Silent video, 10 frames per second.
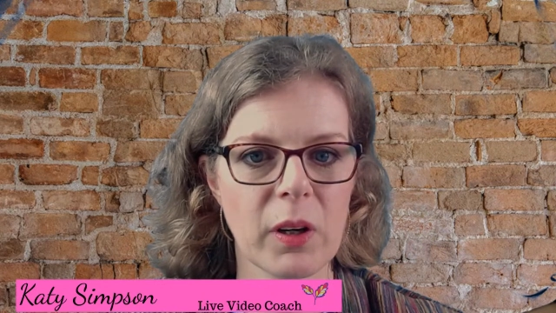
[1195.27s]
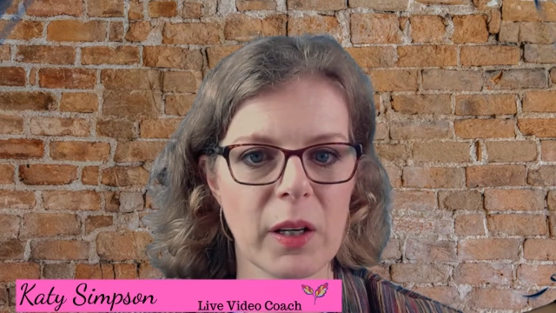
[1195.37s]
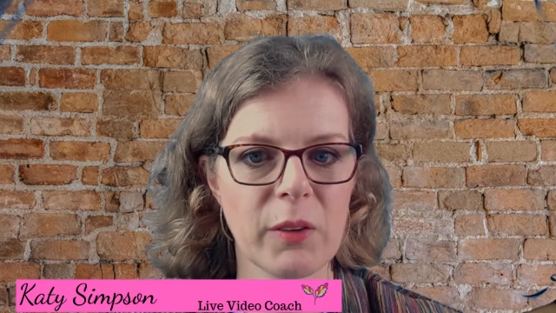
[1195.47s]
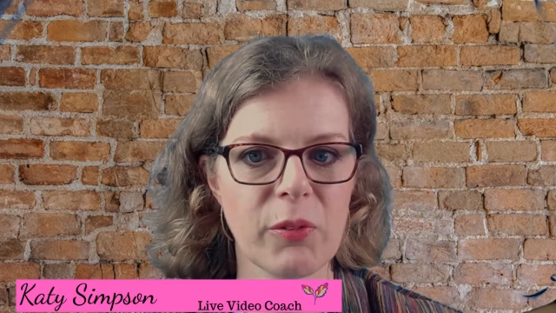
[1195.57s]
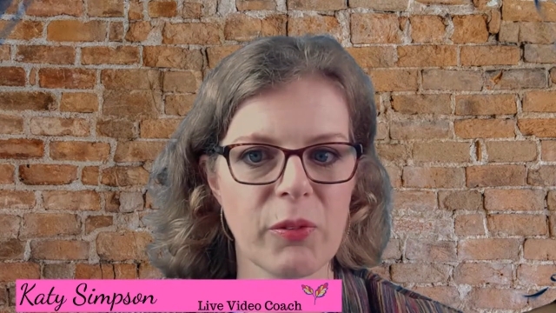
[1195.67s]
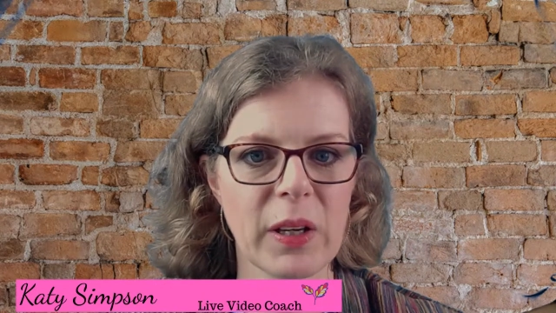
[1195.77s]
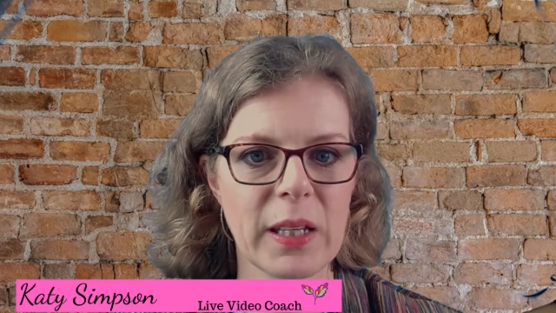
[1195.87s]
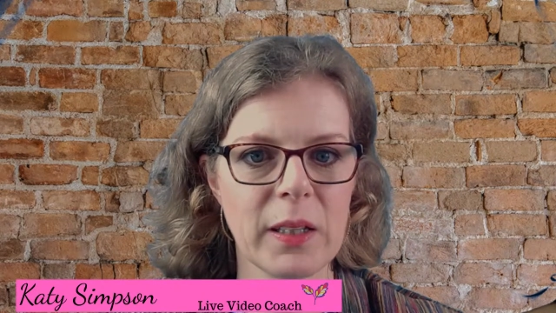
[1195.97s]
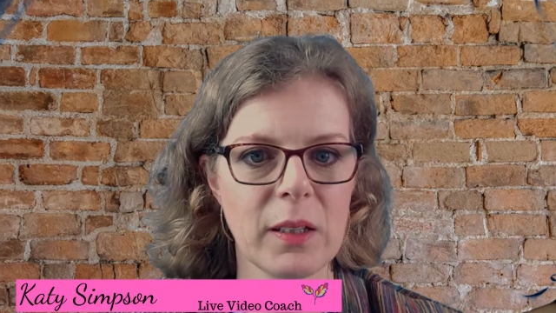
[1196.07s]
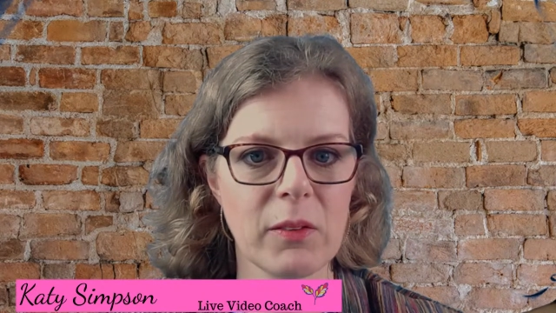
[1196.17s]
I
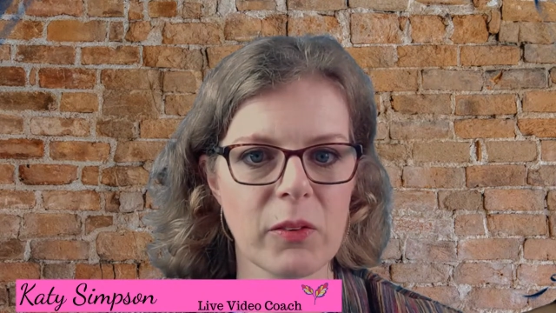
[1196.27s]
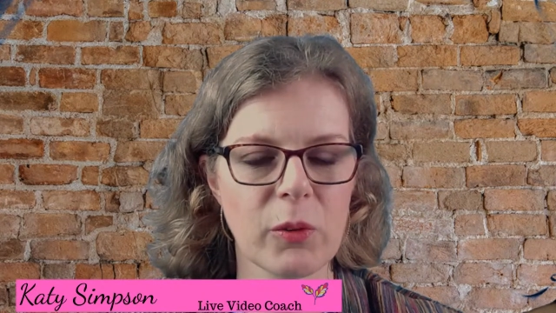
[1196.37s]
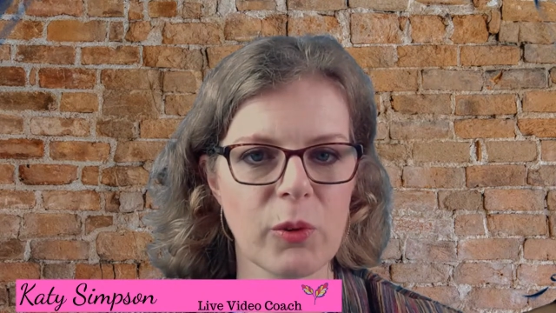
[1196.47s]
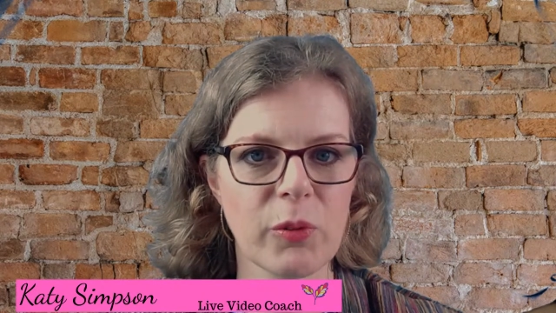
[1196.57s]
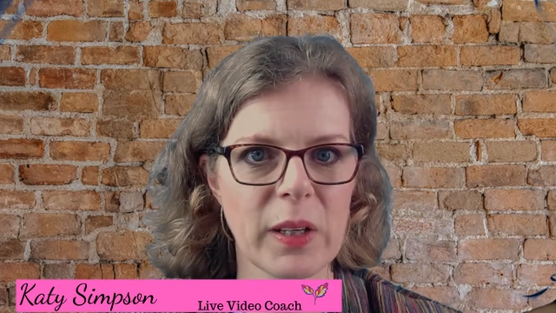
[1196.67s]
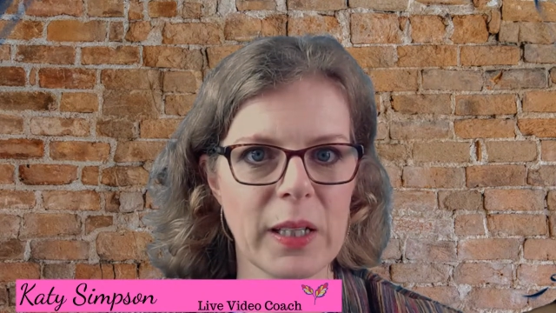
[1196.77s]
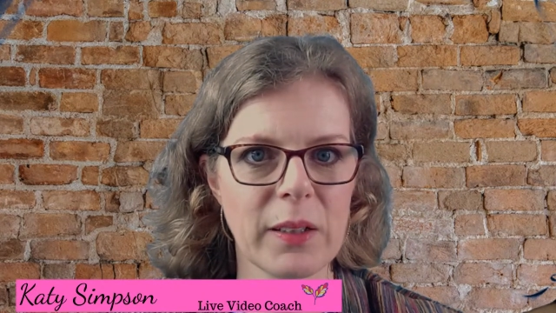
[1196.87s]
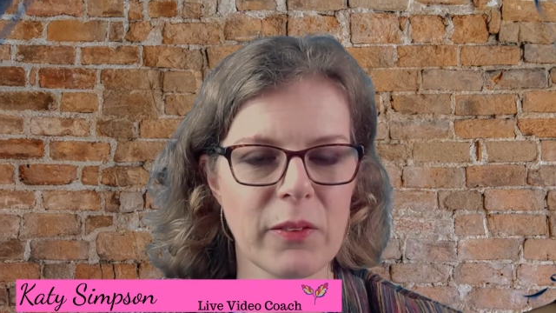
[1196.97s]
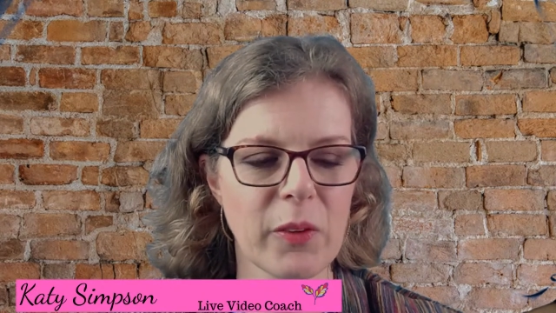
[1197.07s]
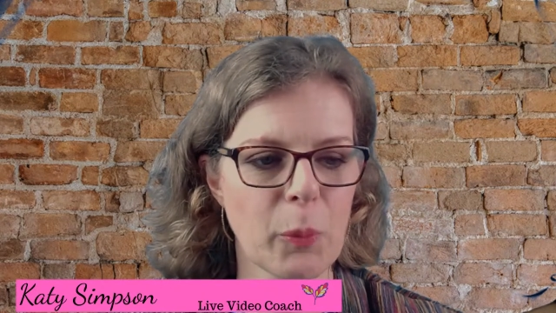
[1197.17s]
fade sort of
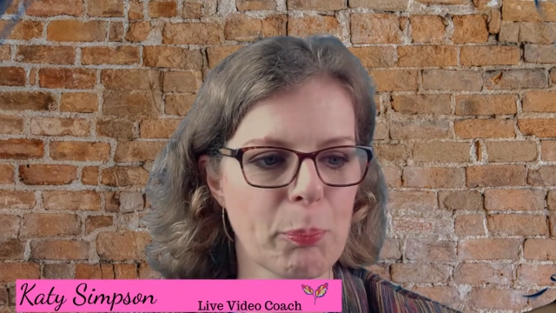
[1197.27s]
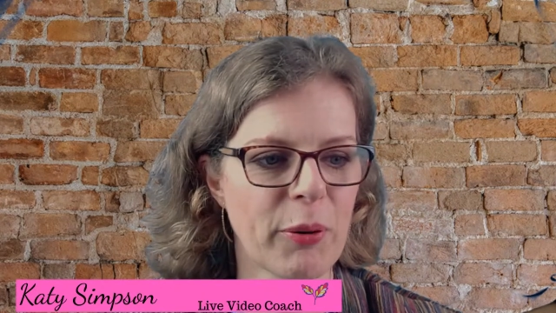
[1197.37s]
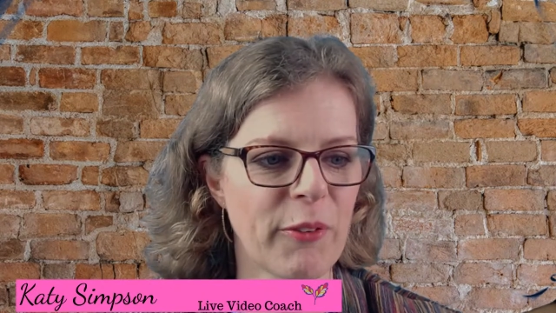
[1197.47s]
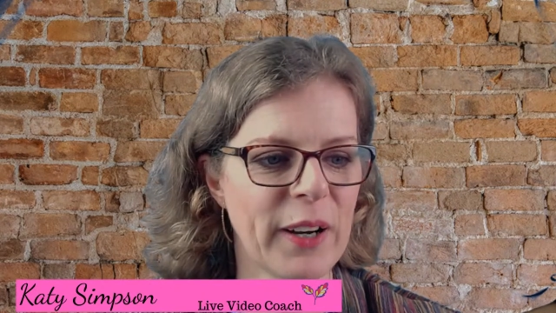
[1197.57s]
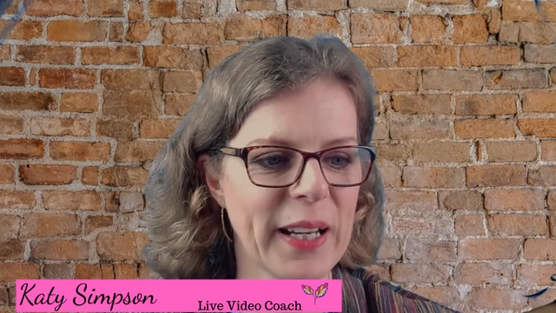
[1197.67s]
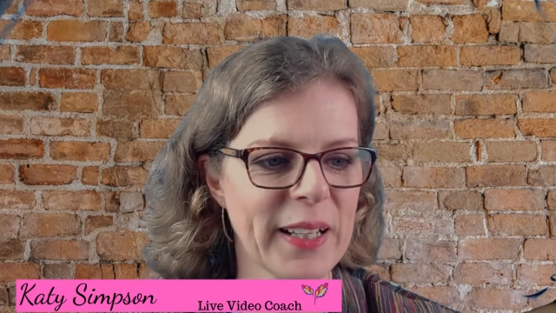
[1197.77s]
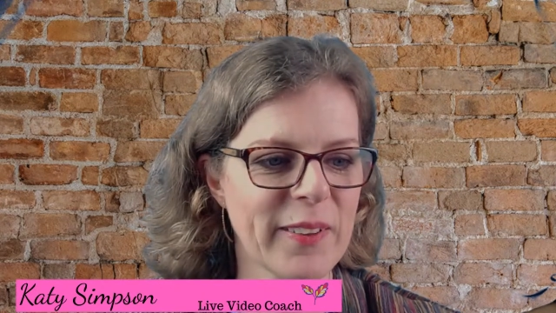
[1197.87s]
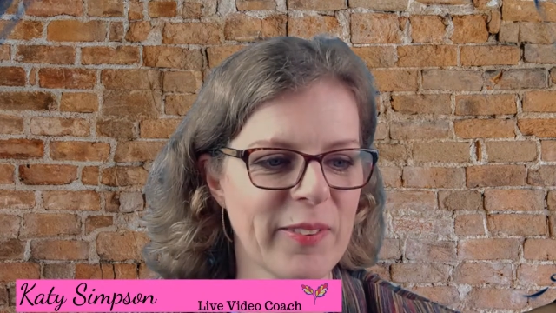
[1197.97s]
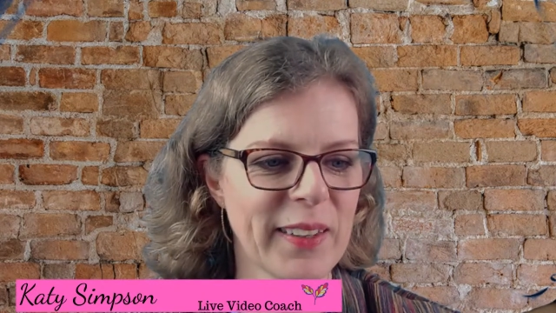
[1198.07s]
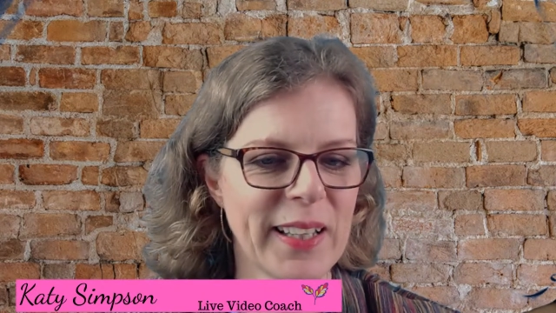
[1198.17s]
into the
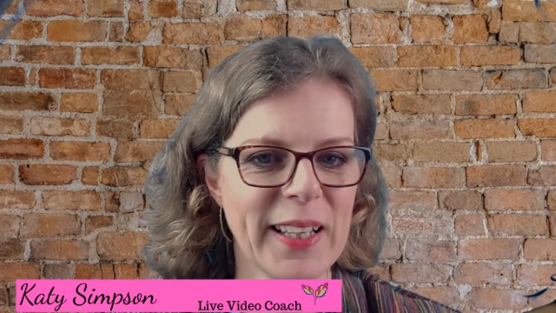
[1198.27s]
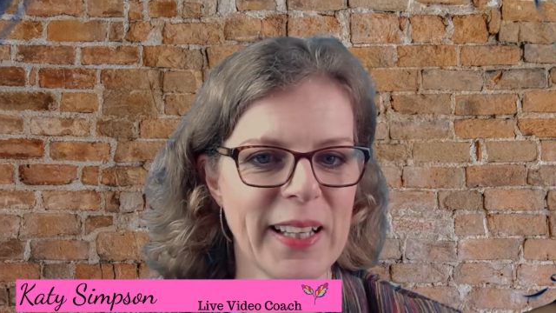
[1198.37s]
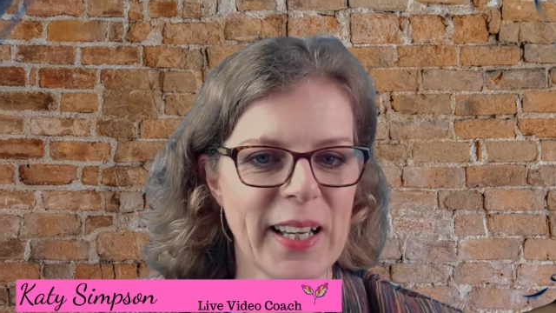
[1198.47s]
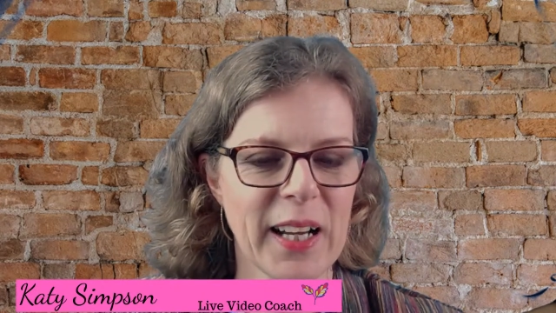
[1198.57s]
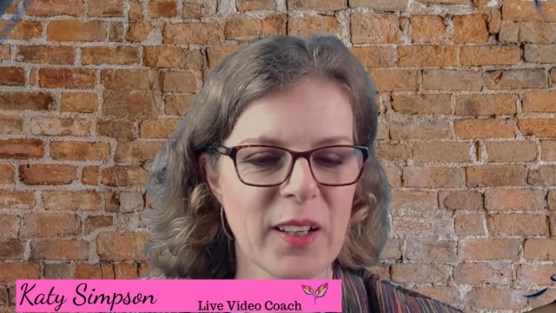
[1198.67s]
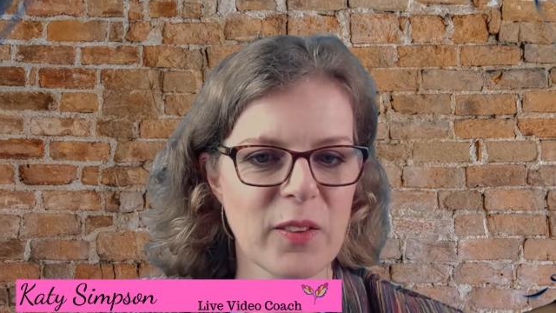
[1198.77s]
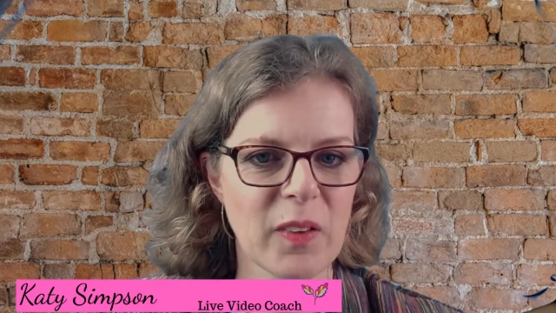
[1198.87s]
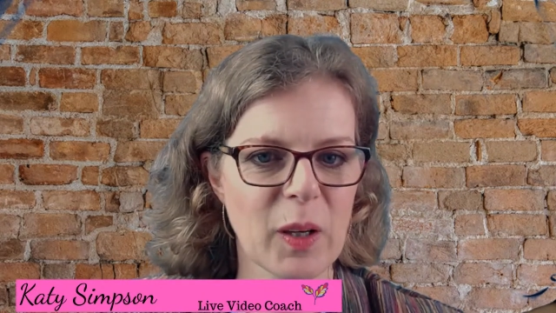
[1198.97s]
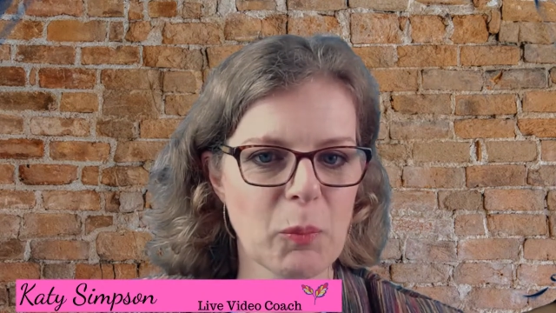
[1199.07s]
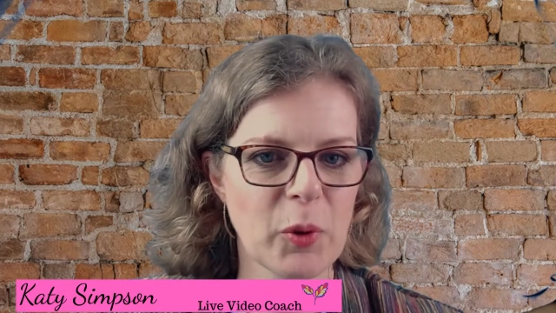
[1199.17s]
bricks, because
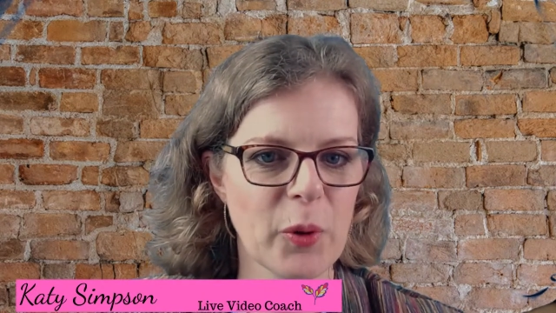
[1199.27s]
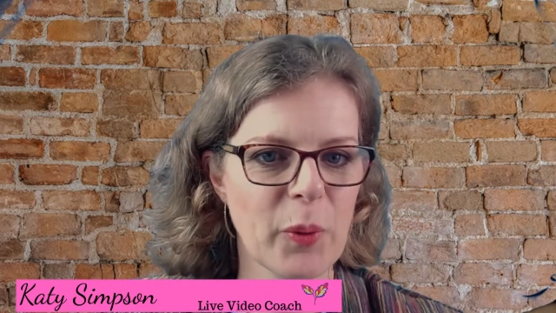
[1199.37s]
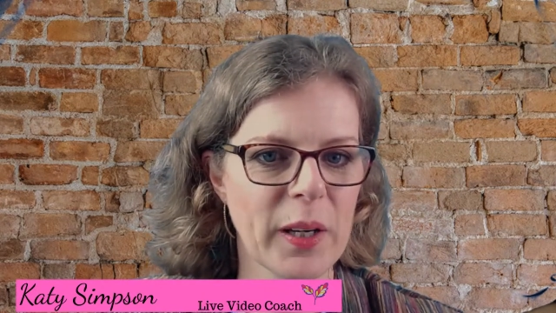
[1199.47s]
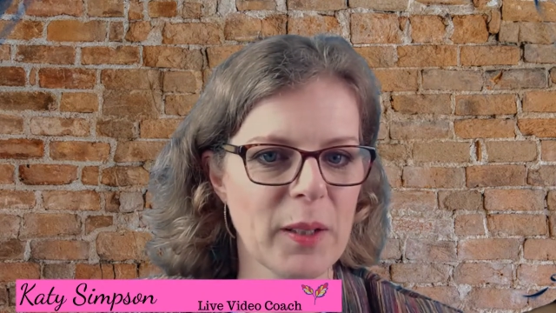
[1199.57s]
I'm quite